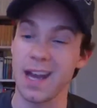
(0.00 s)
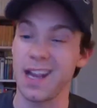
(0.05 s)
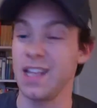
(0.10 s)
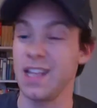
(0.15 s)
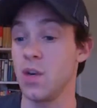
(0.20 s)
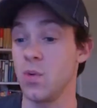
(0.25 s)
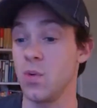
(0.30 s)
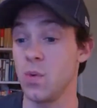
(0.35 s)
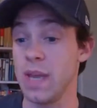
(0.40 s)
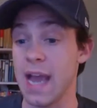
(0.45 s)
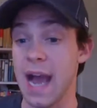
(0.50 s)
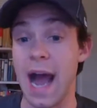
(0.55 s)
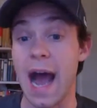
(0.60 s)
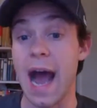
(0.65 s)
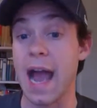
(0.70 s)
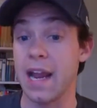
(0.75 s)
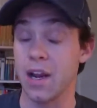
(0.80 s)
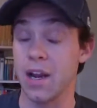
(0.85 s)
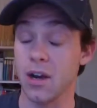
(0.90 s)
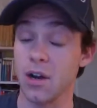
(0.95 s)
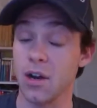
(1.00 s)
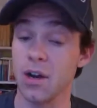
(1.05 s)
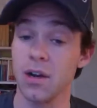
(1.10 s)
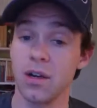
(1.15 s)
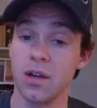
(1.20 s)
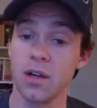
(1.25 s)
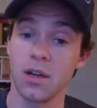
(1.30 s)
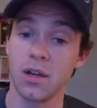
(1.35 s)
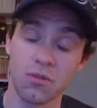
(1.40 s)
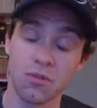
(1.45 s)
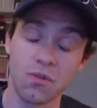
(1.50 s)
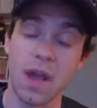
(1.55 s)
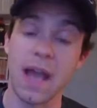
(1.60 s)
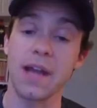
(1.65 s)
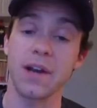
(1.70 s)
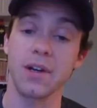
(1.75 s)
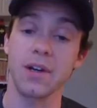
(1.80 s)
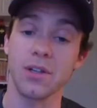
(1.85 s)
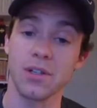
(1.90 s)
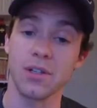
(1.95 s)
And then we hire
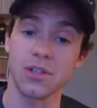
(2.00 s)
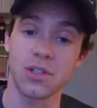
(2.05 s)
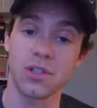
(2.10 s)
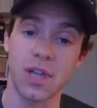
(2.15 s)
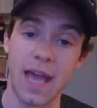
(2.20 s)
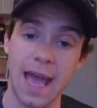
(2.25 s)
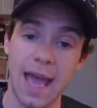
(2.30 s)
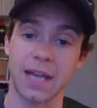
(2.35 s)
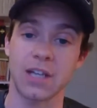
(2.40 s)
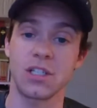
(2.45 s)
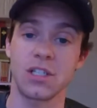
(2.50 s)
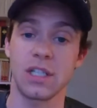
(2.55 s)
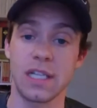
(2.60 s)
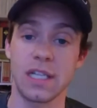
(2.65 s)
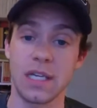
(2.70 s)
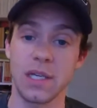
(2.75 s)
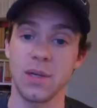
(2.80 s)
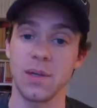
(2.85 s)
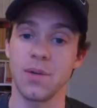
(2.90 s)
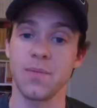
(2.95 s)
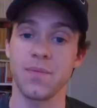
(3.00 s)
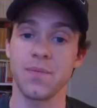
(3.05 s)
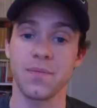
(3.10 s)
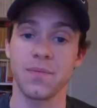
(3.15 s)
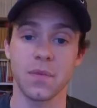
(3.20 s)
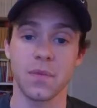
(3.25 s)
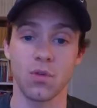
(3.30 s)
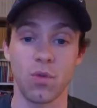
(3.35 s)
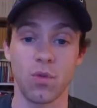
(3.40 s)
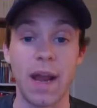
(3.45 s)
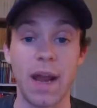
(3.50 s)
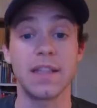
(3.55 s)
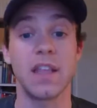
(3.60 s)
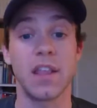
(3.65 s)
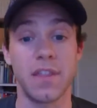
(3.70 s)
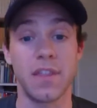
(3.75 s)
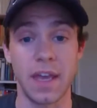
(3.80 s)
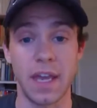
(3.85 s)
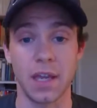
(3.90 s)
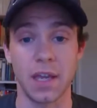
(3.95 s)
writers to actually write the
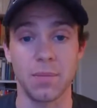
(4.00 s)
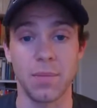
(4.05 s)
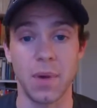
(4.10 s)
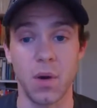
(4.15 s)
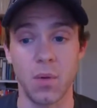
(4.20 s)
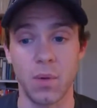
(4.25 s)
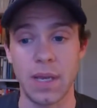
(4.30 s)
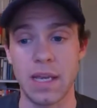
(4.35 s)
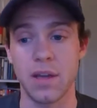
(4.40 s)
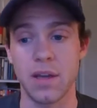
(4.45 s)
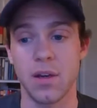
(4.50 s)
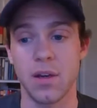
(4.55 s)
thing. But we